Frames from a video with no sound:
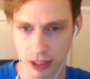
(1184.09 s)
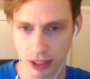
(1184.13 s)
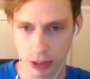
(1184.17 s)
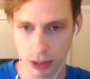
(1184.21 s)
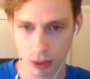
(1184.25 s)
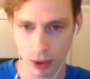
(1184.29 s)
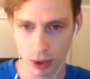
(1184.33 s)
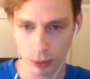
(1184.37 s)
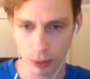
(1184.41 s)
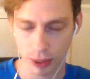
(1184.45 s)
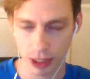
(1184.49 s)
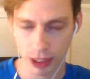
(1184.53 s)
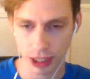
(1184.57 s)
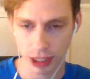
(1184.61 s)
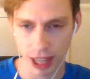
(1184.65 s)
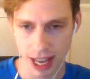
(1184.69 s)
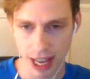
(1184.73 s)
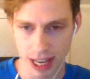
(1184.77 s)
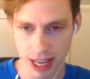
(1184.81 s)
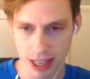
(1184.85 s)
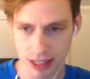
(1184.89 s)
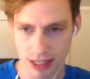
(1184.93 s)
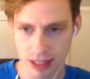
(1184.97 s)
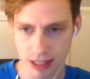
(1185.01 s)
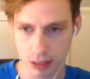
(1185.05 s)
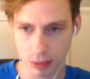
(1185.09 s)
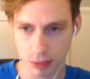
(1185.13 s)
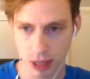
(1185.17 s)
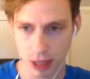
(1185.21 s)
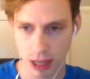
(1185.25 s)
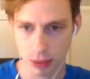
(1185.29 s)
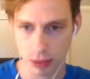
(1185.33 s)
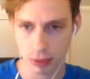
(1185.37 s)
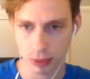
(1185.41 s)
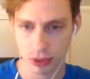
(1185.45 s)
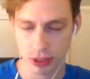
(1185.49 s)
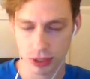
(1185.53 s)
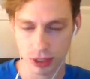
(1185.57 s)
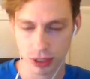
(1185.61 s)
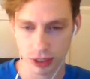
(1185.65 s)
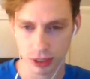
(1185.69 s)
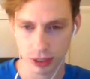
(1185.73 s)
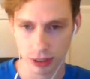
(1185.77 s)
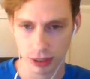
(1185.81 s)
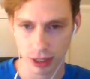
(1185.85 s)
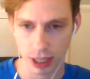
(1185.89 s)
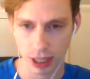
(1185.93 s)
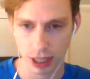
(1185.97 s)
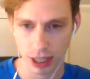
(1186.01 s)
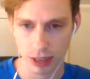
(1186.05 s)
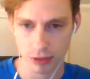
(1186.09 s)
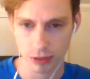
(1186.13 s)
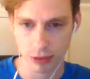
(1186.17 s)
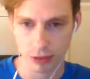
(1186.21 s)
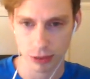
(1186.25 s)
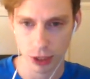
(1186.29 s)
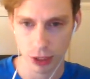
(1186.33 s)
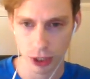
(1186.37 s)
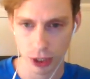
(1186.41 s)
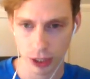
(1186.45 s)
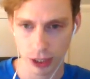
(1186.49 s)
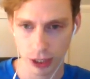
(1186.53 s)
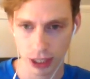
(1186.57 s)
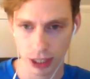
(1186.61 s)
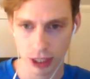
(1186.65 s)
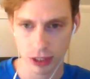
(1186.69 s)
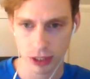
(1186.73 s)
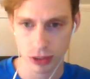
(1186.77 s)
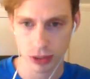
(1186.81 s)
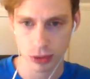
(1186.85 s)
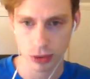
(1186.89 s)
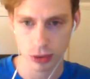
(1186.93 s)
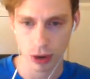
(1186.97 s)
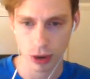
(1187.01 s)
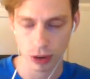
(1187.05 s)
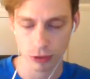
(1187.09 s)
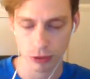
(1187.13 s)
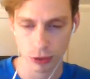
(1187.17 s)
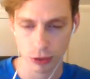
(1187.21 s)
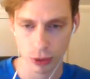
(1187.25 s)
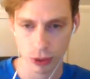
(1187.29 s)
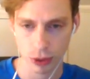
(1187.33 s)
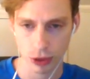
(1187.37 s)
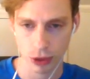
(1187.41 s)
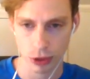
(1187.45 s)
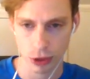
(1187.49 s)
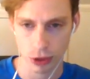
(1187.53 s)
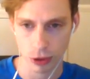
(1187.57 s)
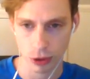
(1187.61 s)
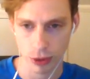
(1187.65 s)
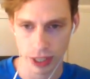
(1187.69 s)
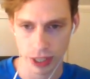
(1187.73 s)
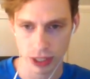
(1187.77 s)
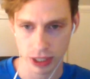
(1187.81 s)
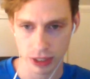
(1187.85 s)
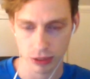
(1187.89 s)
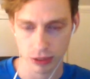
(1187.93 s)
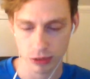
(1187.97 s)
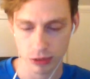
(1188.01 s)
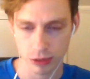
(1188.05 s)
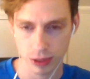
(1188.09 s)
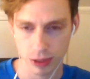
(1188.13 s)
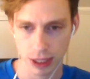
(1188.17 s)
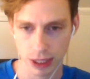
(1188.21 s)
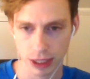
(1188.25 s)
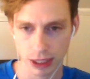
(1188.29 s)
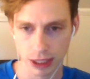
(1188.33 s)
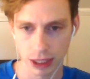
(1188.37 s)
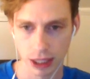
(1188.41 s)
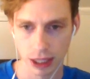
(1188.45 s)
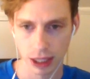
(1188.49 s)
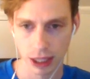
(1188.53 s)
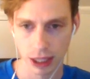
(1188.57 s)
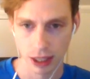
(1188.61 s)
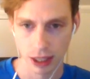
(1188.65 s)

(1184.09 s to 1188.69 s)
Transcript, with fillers: So what we'd like is to be able to kind of hook into our Fedora CoreOS config